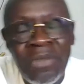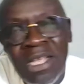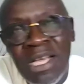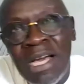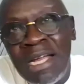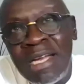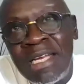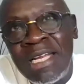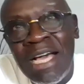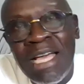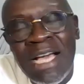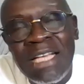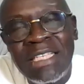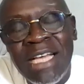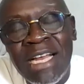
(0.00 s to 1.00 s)
and
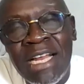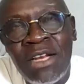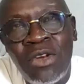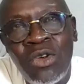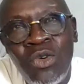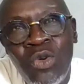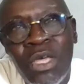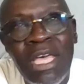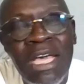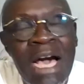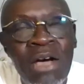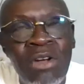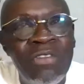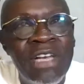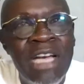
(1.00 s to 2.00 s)
I started looking
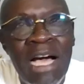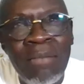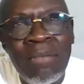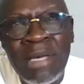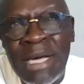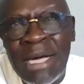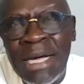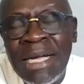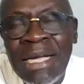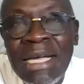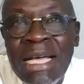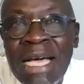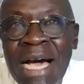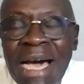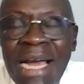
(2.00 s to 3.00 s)
out of the Gambia
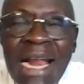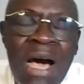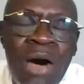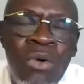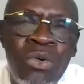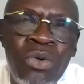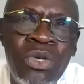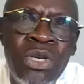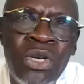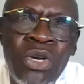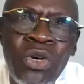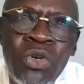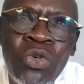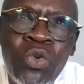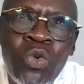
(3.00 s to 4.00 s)
around
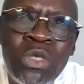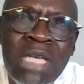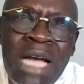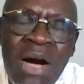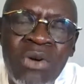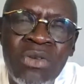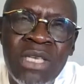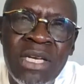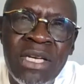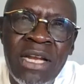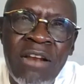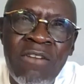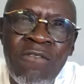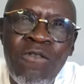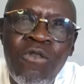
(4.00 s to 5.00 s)

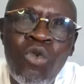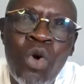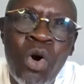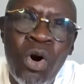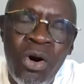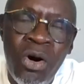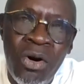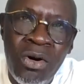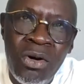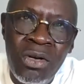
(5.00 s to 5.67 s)
2004.